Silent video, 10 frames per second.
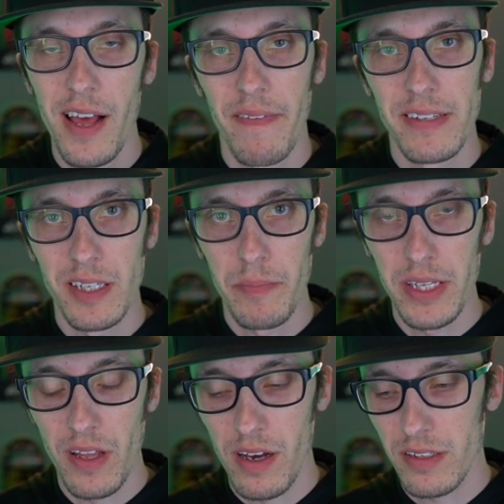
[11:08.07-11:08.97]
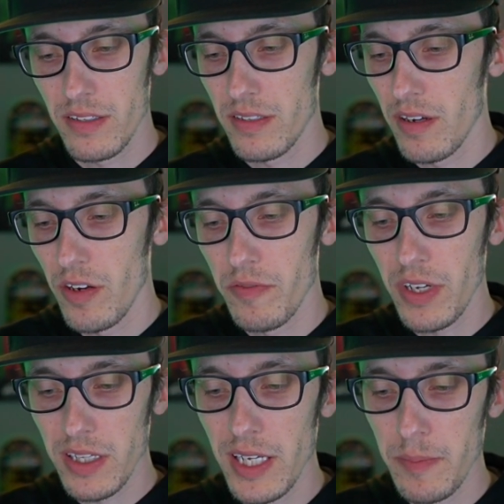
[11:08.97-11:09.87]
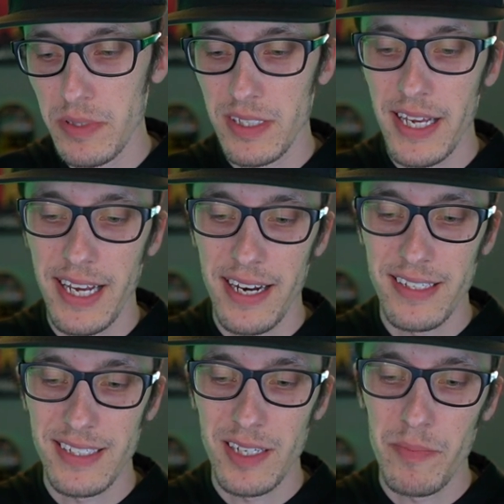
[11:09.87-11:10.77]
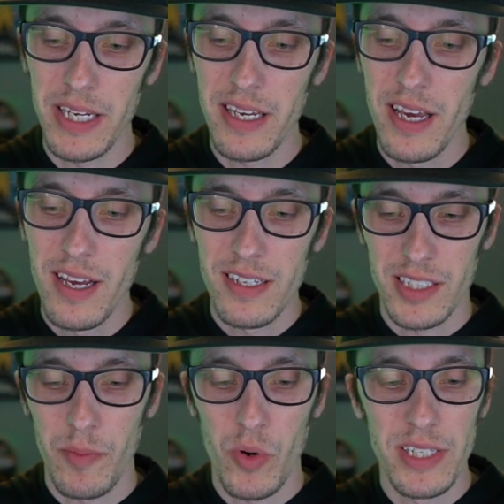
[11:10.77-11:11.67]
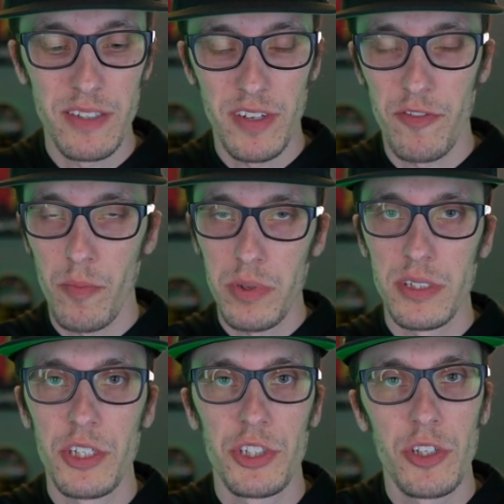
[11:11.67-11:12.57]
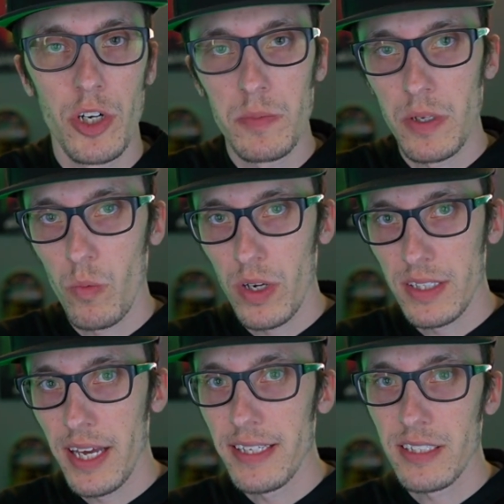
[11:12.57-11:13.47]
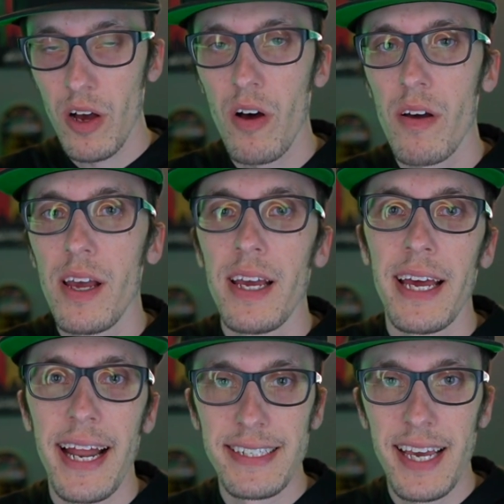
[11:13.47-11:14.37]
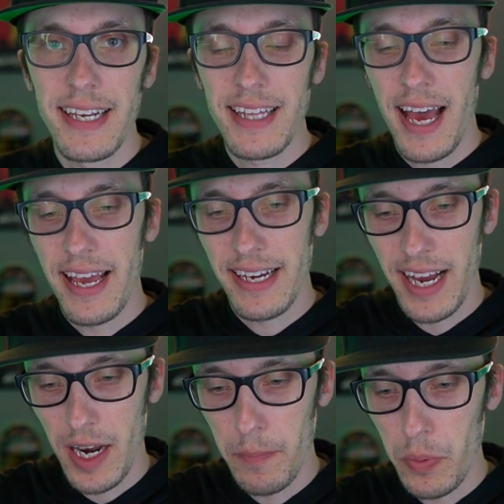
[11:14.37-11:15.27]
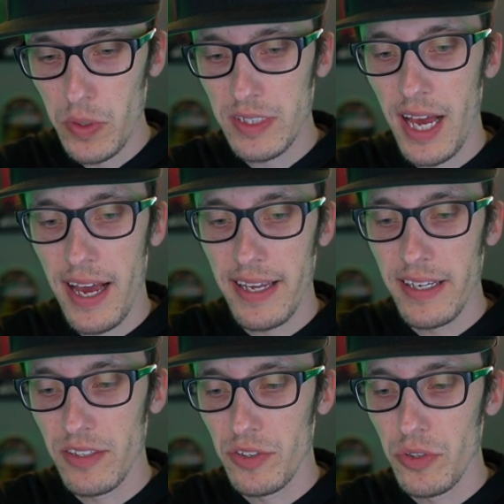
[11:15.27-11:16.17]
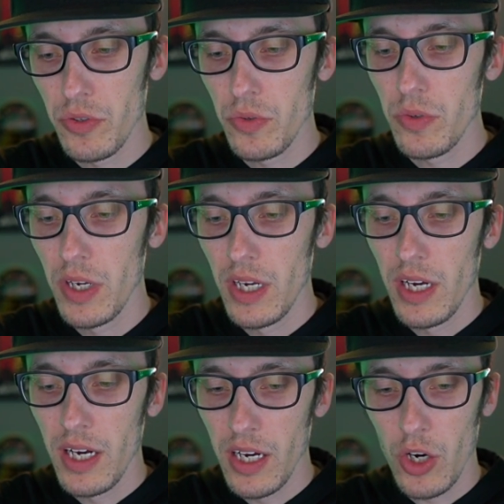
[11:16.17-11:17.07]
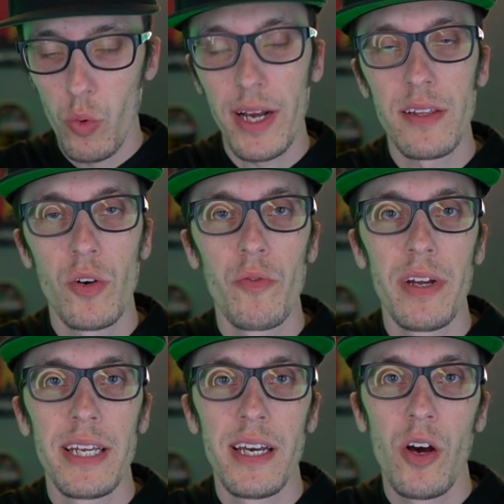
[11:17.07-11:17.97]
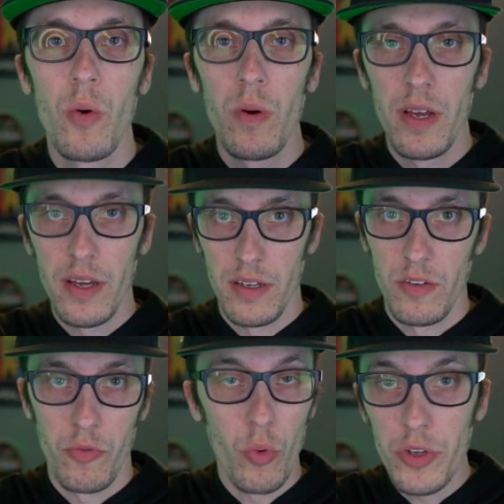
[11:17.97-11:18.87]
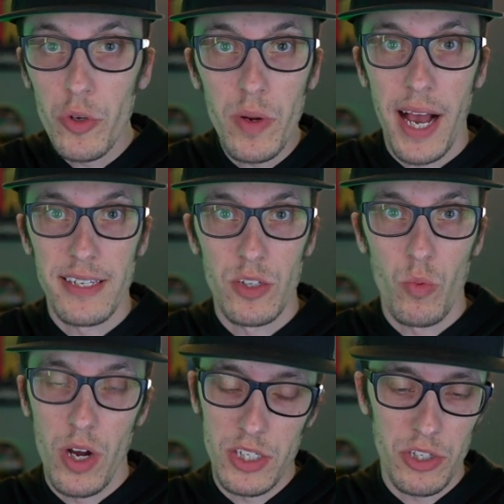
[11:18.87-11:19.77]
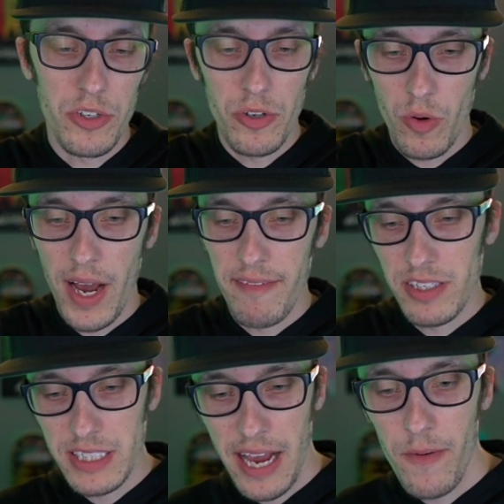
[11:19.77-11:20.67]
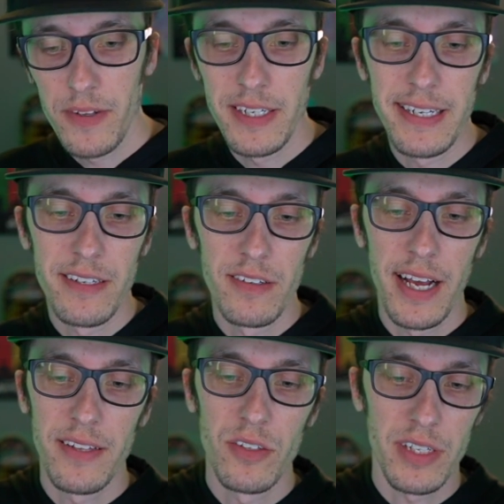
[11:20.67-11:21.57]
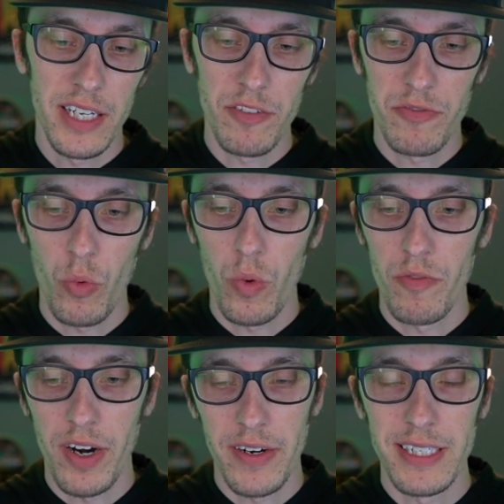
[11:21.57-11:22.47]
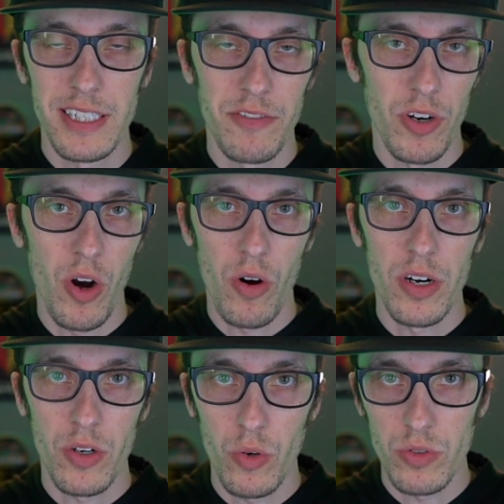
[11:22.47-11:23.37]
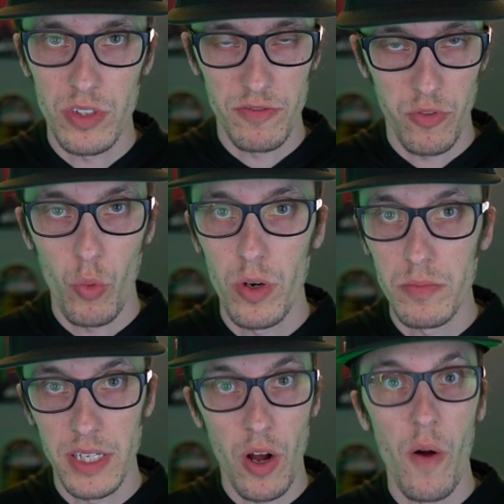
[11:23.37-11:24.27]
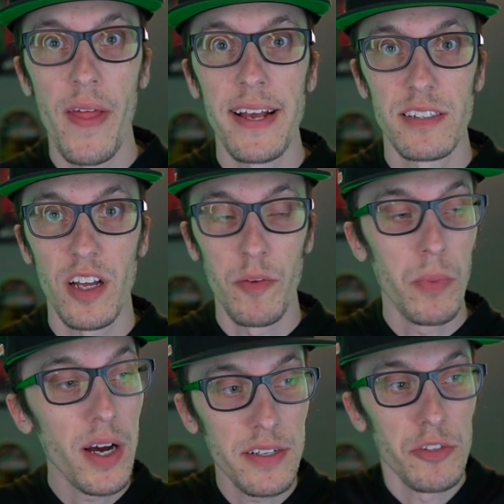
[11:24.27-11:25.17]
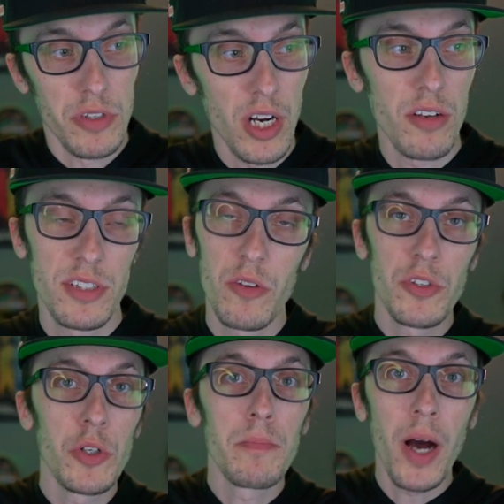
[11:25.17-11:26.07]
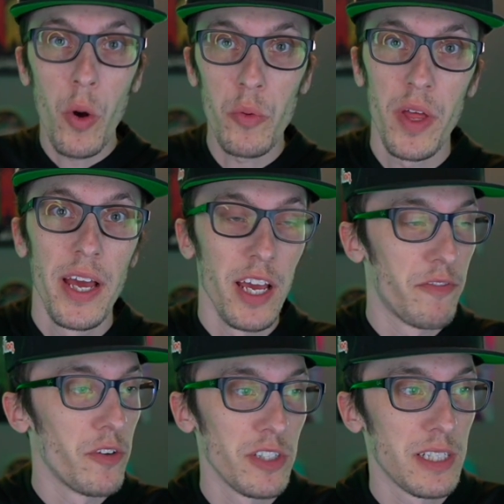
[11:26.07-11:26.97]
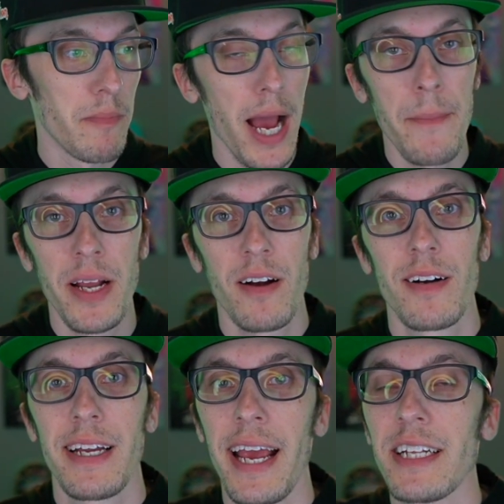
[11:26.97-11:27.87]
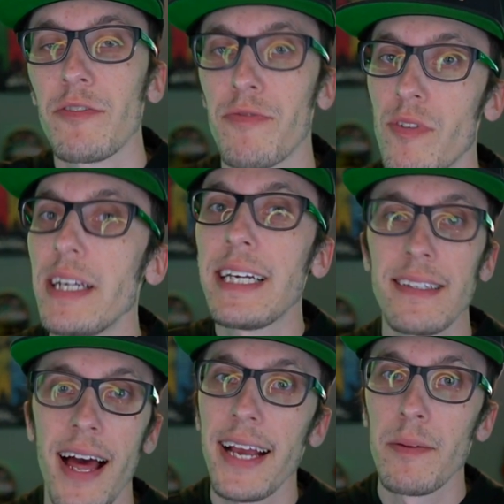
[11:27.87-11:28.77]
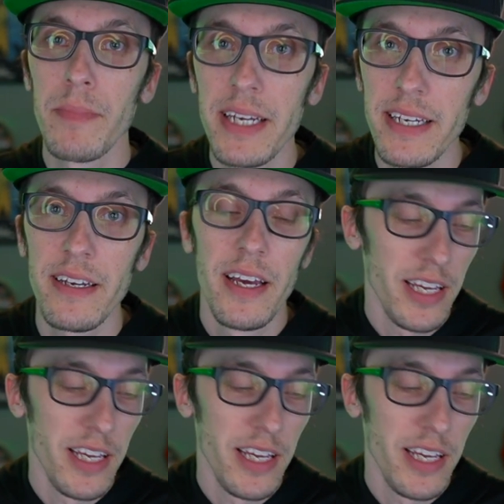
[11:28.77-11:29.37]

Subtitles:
They send me lots of clips. They kind of send me summaries of different position groups and what they saw. And I take that and kind of put that into a quick little video for you guys to watch, so you don't have to scour the internet looking for various different articles and forums and all that stuff. But you could also do both if you're just a Miami Hurricanes freak like me.